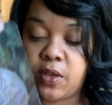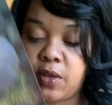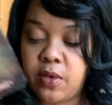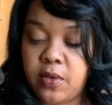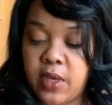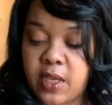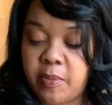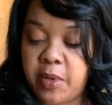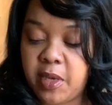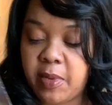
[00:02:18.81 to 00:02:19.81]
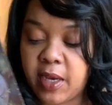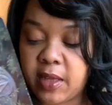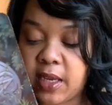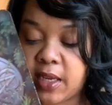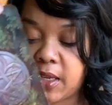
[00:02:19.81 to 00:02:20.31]
you. It could be about
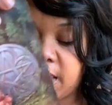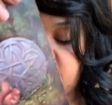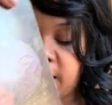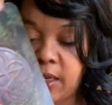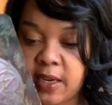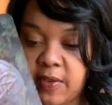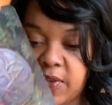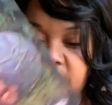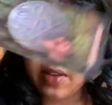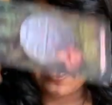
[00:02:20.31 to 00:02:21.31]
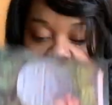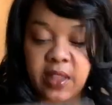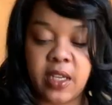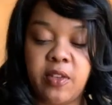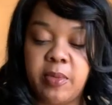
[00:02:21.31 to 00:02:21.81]
like an endeavor, an event
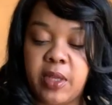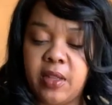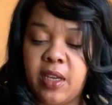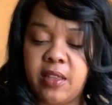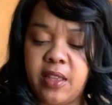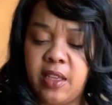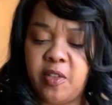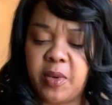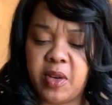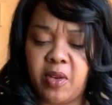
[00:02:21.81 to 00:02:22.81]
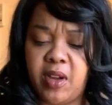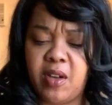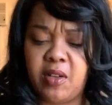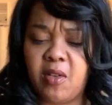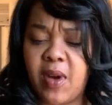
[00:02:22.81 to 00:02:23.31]
that you've been like, thing you've been growing. I
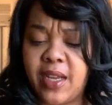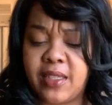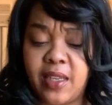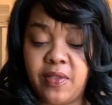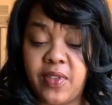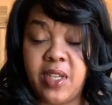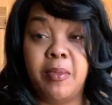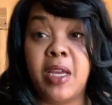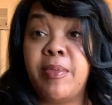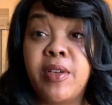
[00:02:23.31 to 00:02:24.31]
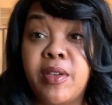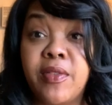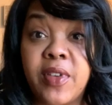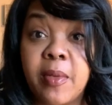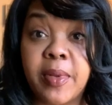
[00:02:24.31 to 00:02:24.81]
don't know why I said event. Maybe you're an
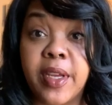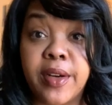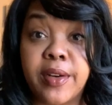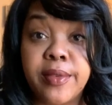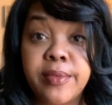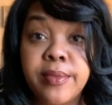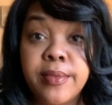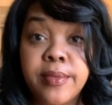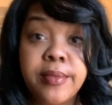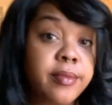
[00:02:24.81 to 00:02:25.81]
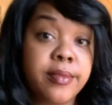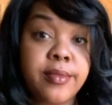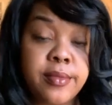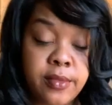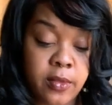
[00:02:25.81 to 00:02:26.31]
event planner.
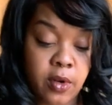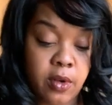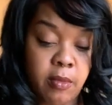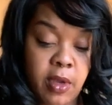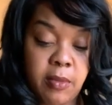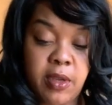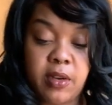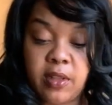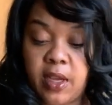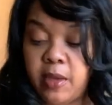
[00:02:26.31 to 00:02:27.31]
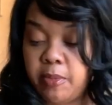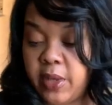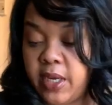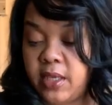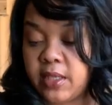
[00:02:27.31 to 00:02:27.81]
Maybe you're like
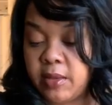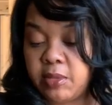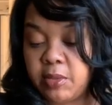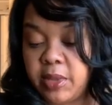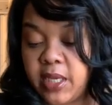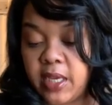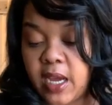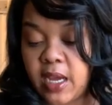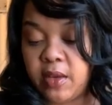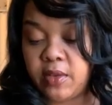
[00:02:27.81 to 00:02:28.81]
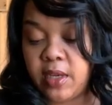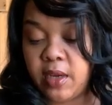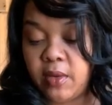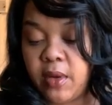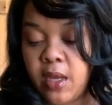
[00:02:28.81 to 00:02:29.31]
planning something big. I don't
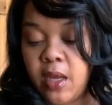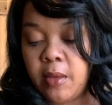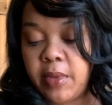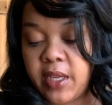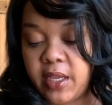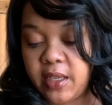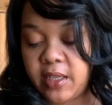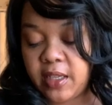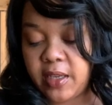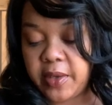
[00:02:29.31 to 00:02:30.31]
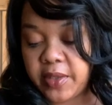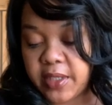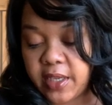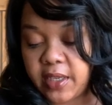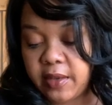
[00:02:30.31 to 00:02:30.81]
know. But, and then there's
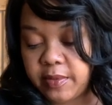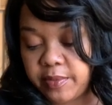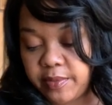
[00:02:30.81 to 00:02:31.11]
a